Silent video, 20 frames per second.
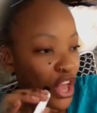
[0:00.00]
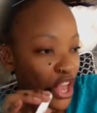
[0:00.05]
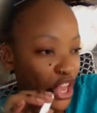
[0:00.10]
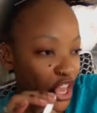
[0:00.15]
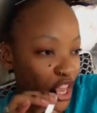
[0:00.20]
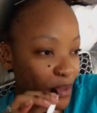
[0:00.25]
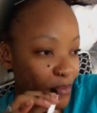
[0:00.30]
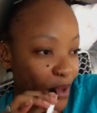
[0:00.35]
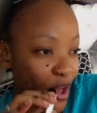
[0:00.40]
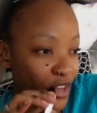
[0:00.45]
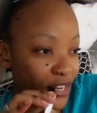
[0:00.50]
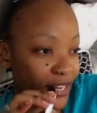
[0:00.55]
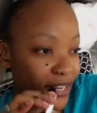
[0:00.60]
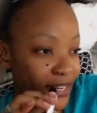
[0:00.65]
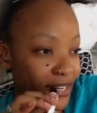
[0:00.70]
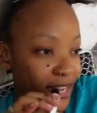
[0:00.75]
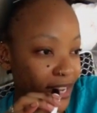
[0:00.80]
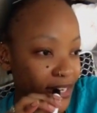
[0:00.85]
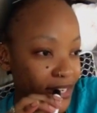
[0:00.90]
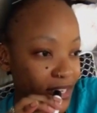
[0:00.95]

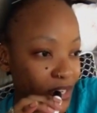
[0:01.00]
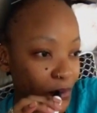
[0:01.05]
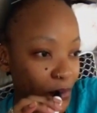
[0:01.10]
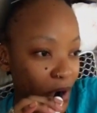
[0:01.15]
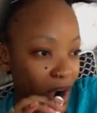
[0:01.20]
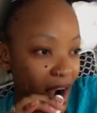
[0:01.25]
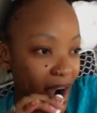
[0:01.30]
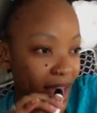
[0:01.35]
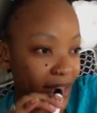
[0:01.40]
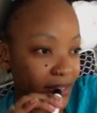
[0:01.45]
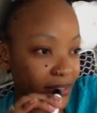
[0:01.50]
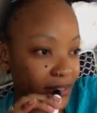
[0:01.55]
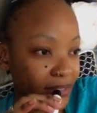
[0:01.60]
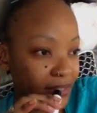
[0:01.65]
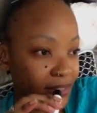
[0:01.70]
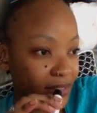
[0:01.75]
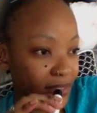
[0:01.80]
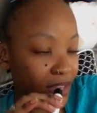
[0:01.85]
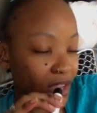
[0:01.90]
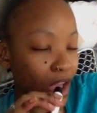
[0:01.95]
Evil lady
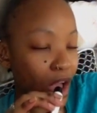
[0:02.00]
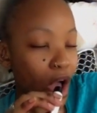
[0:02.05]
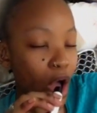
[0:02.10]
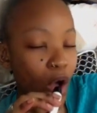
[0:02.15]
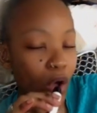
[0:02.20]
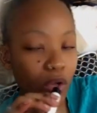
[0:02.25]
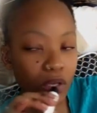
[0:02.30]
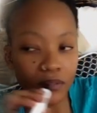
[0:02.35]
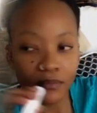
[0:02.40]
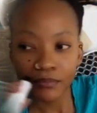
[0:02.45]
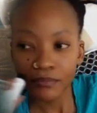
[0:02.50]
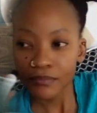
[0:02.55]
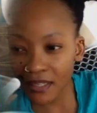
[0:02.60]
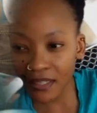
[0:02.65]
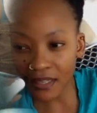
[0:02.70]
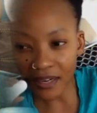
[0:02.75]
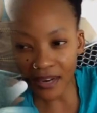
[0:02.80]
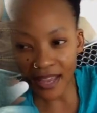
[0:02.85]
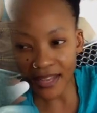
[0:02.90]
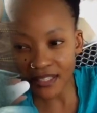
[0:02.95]
one. Yo,
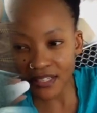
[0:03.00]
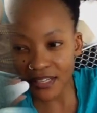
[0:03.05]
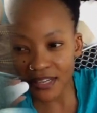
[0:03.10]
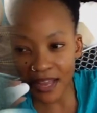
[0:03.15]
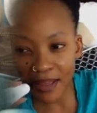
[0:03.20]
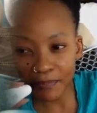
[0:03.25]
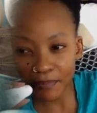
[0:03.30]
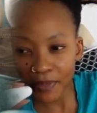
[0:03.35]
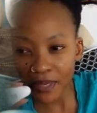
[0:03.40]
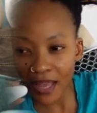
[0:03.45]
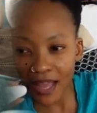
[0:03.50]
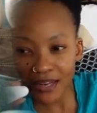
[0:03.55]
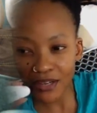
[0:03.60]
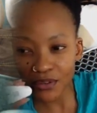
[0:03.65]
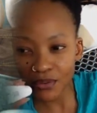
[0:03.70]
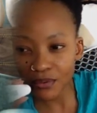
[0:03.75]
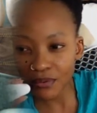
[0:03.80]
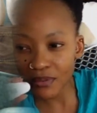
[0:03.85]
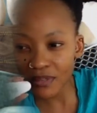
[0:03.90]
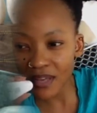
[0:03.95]
Cranberry
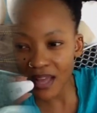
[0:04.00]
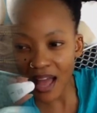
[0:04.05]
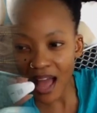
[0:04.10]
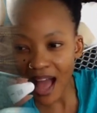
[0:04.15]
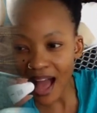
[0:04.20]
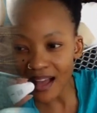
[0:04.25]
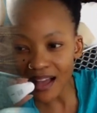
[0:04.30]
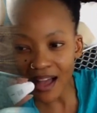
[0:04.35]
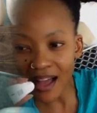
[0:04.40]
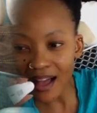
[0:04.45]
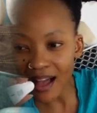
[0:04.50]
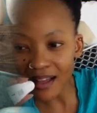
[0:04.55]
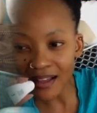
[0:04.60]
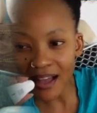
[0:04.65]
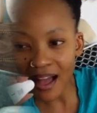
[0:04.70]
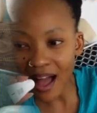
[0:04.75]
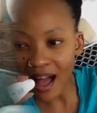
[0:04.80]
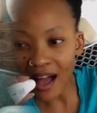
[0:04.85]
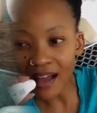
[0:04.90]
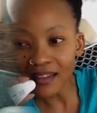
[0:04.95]

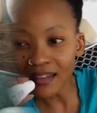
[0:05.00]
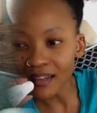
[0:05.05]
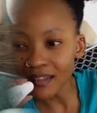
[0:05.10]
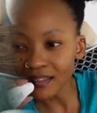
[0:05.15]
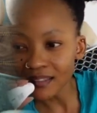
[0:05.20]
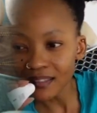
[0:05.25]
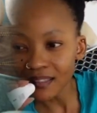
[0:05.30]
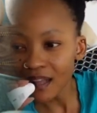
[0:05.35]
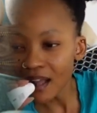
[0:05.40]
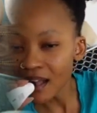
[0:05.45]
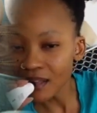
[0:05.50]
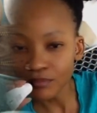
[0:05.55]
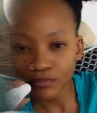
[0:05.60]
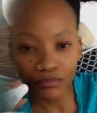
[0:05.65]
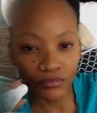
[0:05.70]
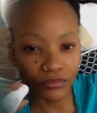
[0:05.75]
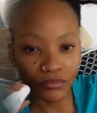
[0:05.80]
Kay.